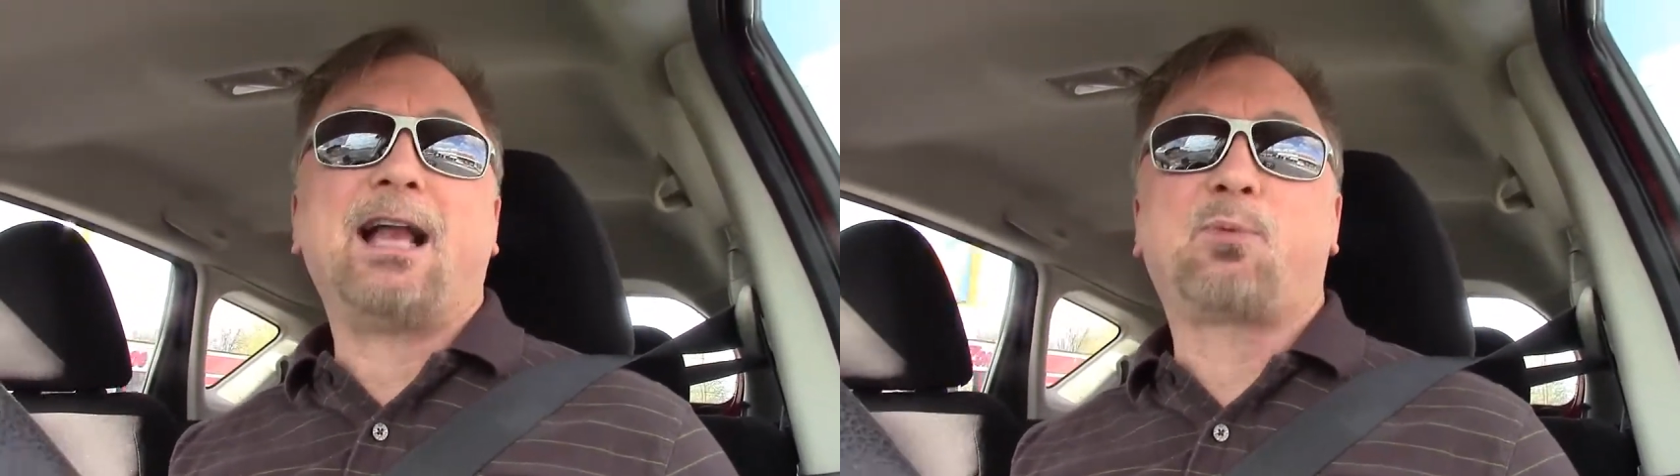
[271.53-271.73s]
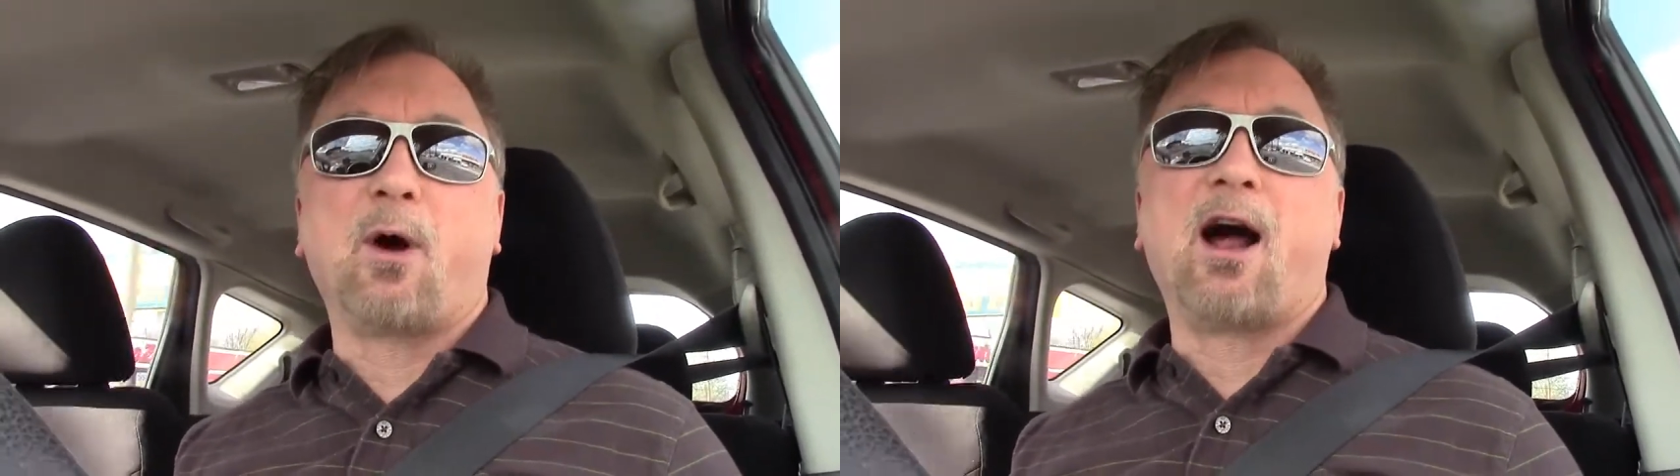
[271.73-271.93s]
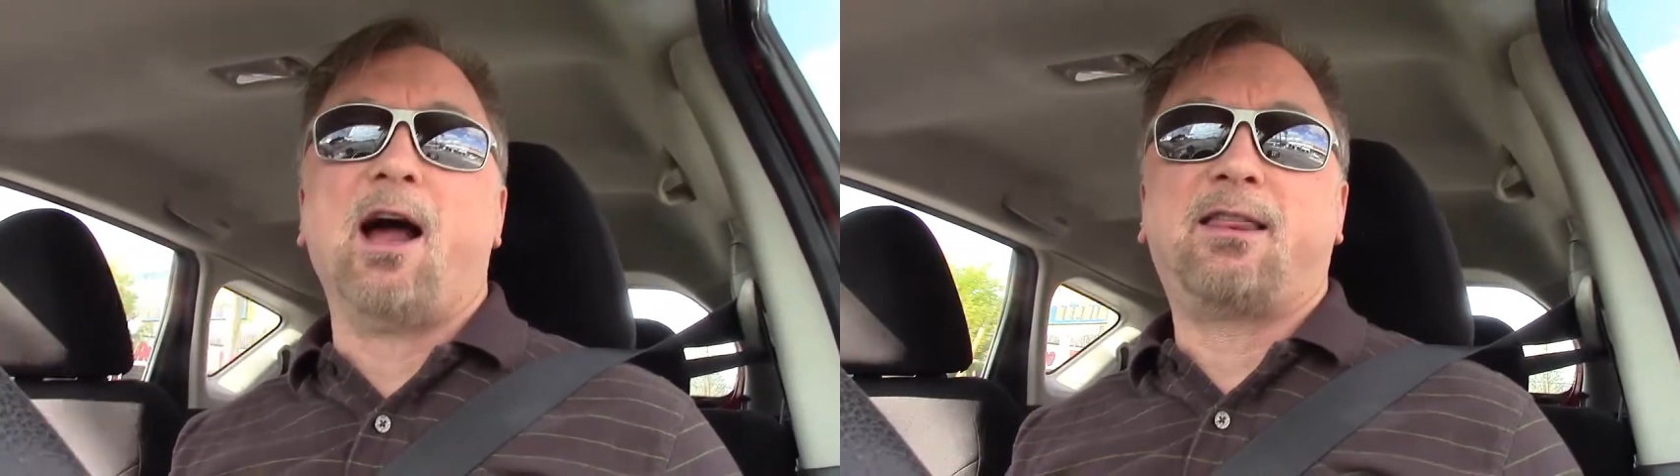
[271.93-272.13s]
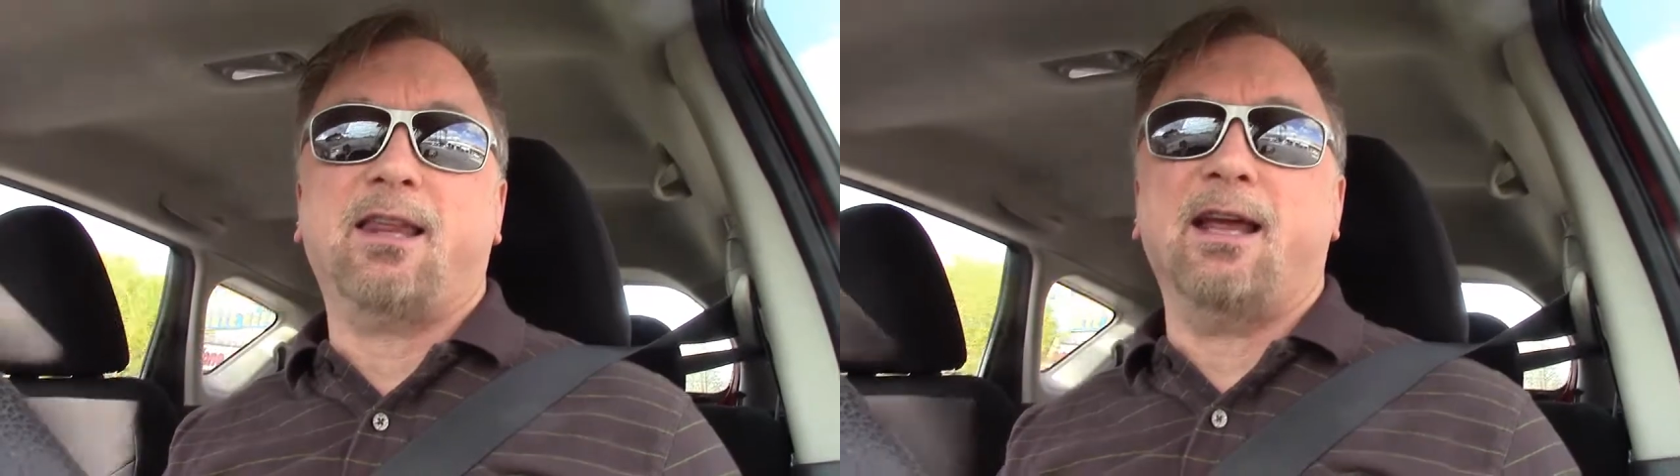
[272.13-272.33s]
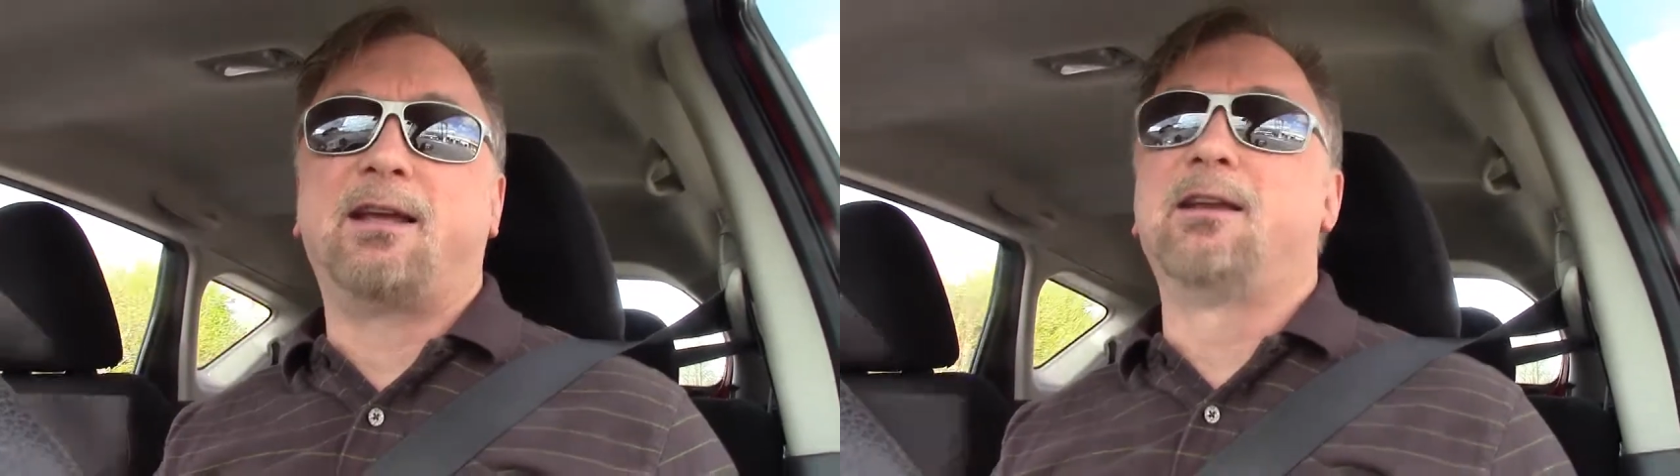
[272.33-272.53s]
what I
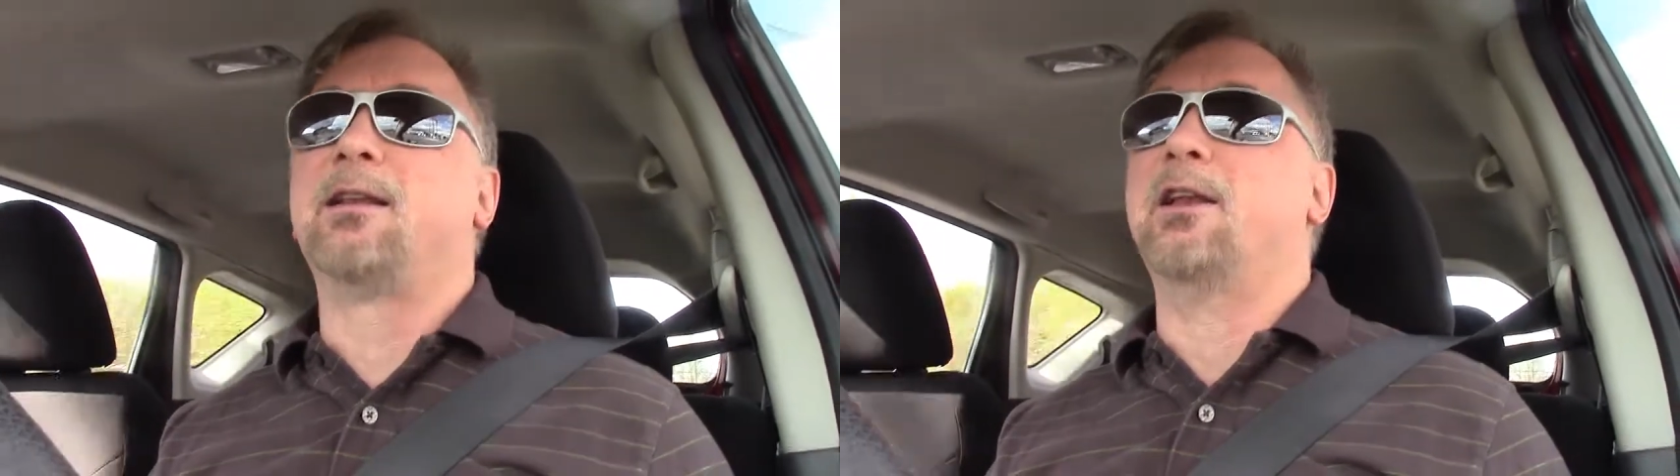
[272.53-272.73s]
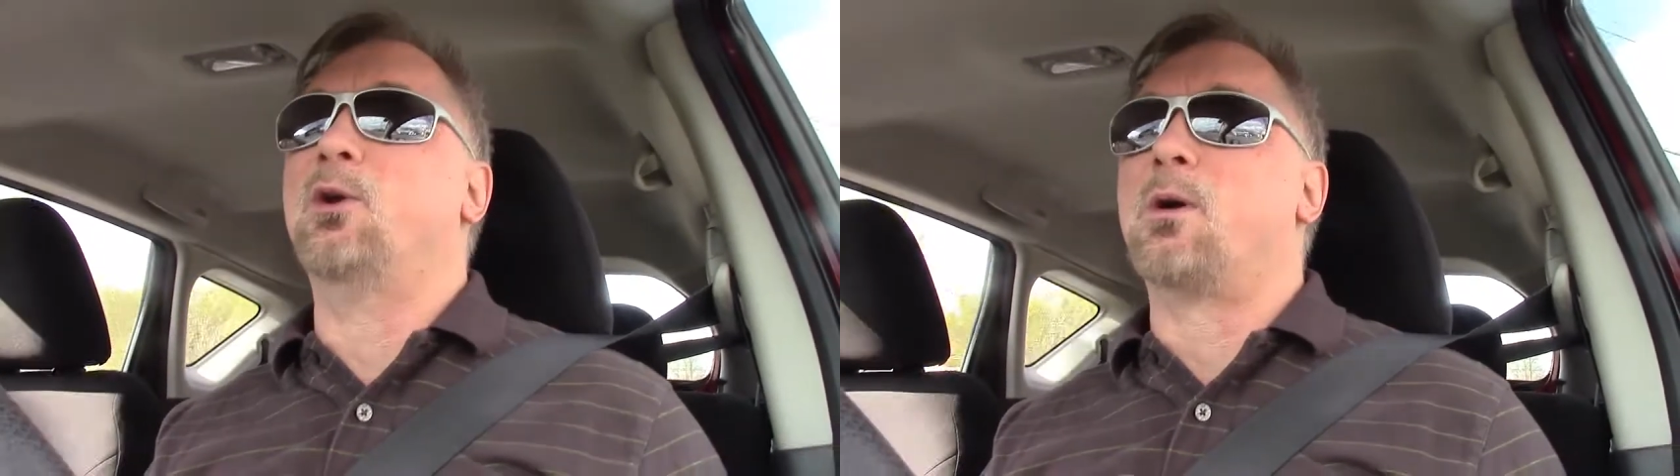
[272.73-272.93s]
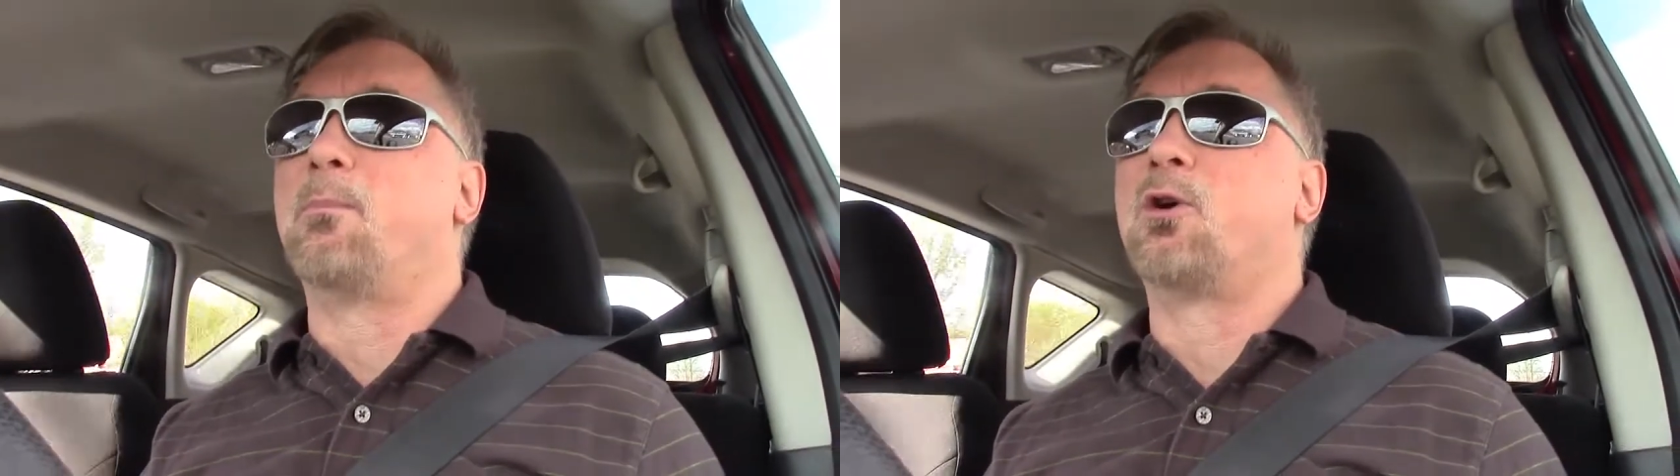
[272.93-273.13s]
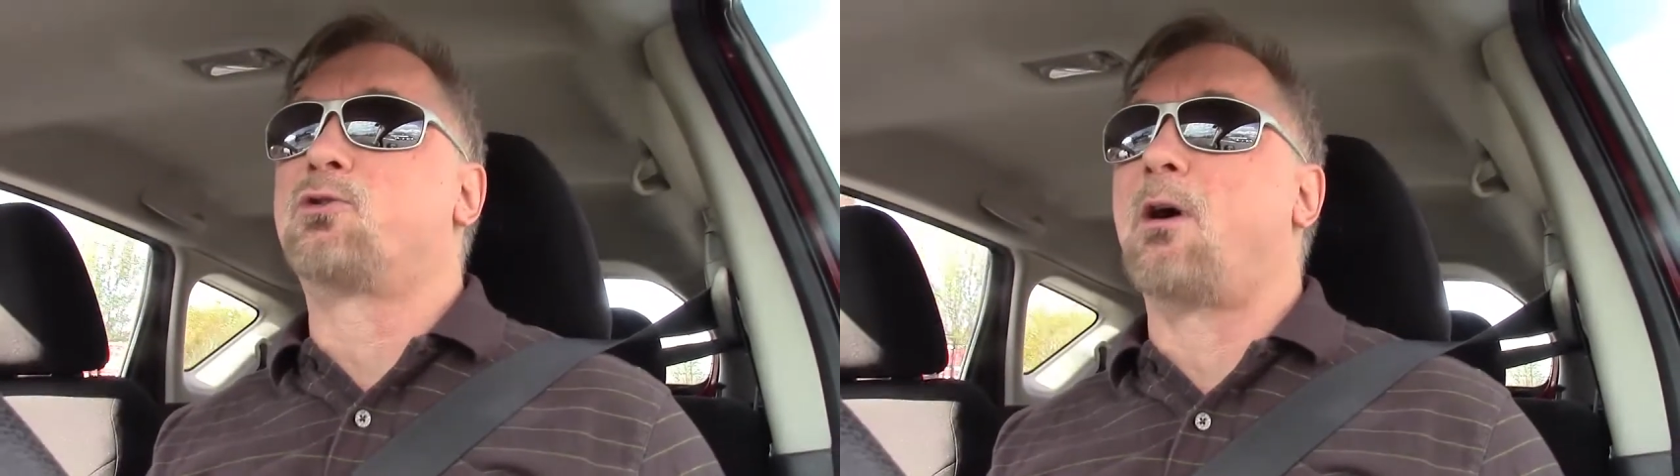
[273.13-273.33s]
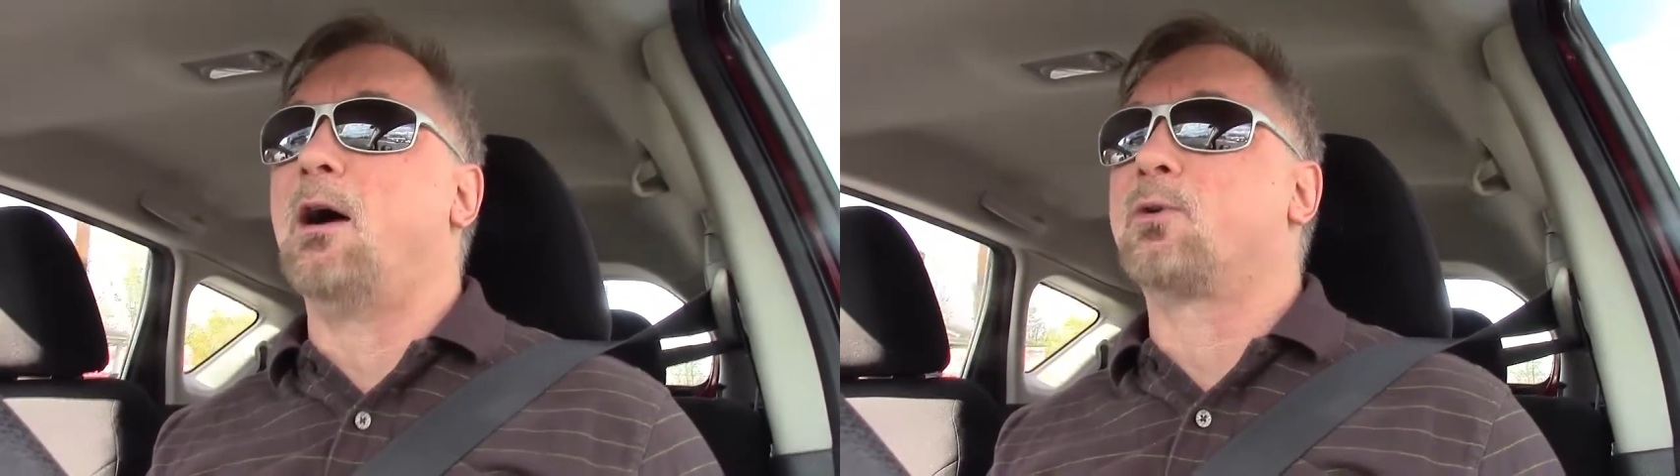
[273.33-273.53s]
think the Nuremberg
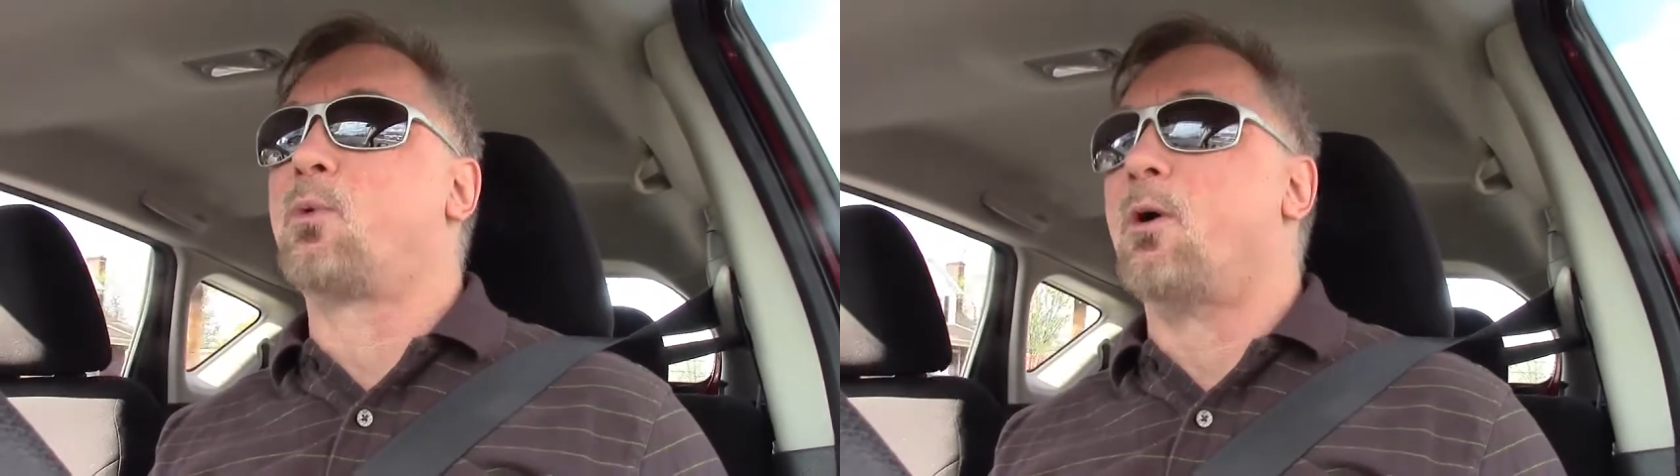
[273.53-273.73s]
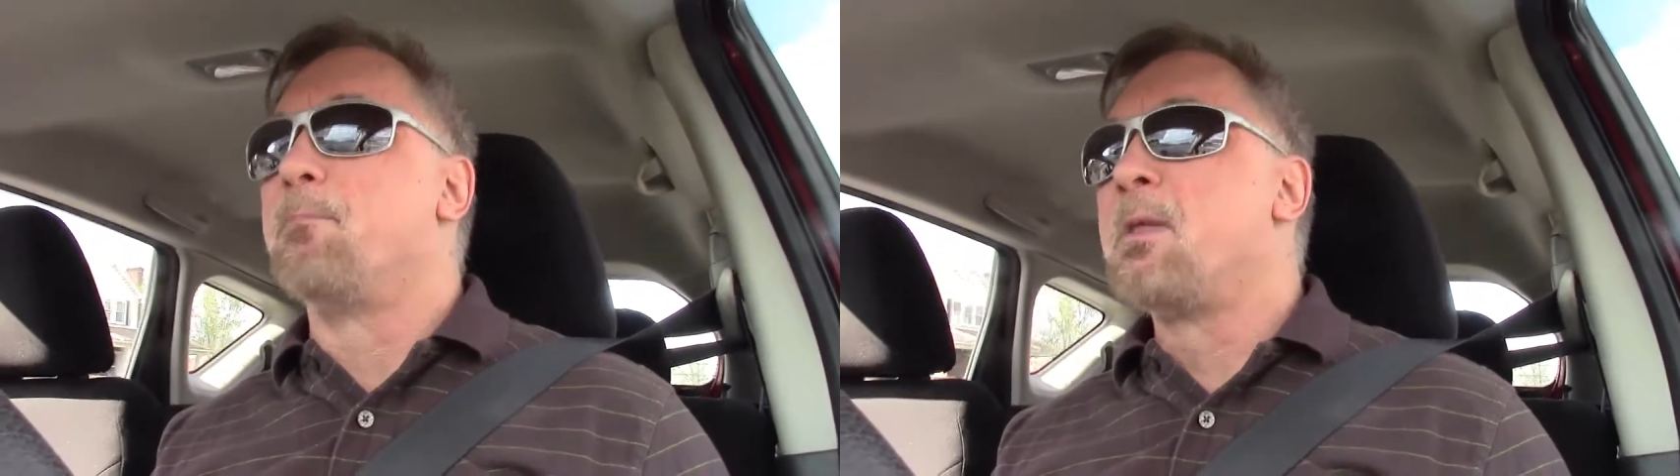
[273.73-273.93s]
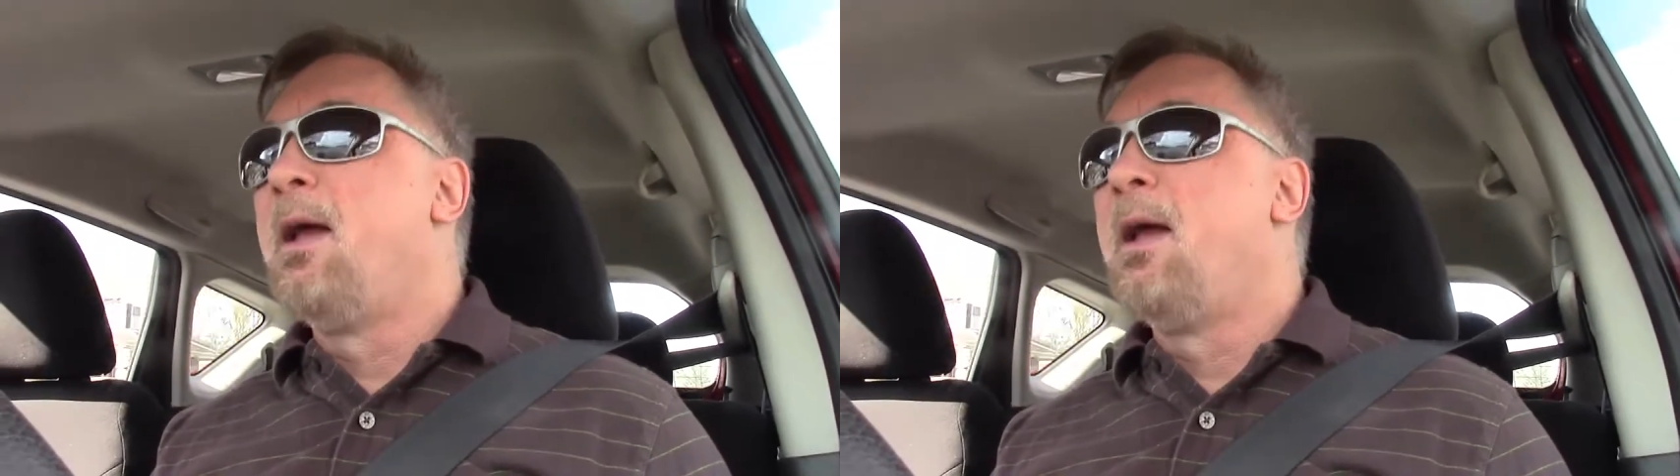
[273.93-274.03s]
trials were.